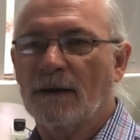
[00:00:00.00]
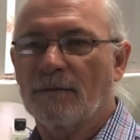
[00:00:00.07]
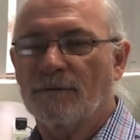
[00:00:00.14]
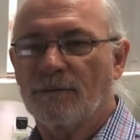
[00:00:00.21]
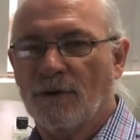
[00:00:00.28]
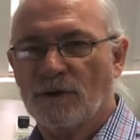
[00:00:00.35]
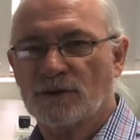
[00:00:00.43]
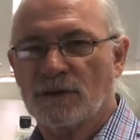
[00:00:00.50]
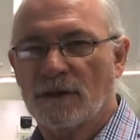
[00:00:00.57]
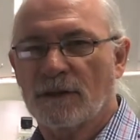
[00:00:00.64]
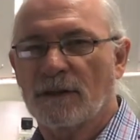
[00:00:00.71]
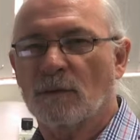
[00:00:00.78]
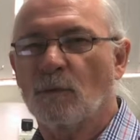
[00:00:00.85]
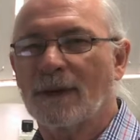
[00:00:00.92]

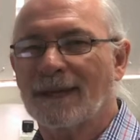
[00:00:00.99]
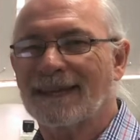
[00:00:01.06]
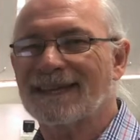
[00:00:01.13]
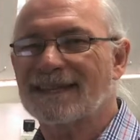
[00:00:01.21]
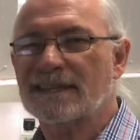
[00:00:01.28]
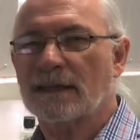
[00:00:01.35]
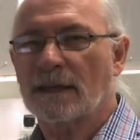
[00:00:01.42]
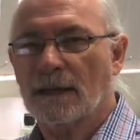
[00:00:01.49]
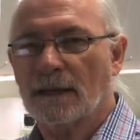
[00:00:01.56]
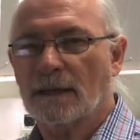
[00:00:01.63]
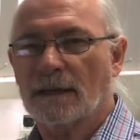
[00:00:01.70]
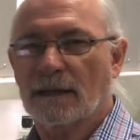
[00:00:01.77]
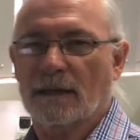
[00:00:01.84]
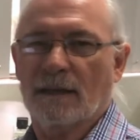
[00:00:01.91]
Unfortunately, the weakest
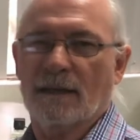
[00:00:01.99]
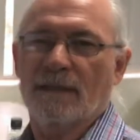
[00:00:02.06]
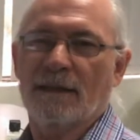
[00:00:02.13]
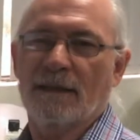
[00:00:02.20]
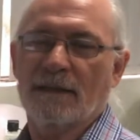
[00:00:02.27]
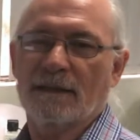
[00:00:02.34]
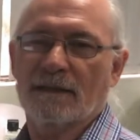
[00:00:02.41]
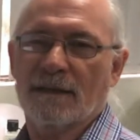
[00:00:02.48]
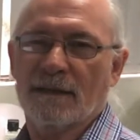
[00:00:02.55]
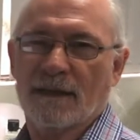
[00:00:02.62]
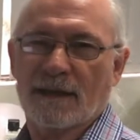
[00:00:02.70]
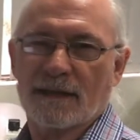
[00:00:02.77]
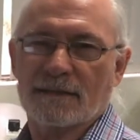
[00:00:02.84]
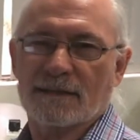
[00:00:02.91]
link in the
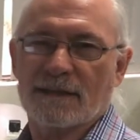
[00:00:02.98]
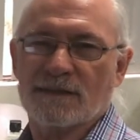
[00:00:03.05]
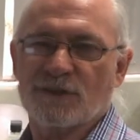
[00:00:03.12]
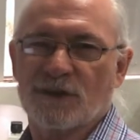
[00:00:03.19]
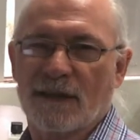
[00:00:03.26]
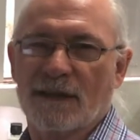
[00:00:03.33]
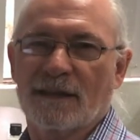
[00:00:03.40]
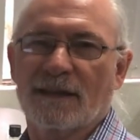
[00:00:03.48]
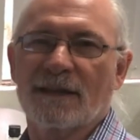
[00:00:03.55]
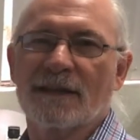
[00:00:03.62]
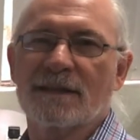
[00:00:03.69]
internet access chain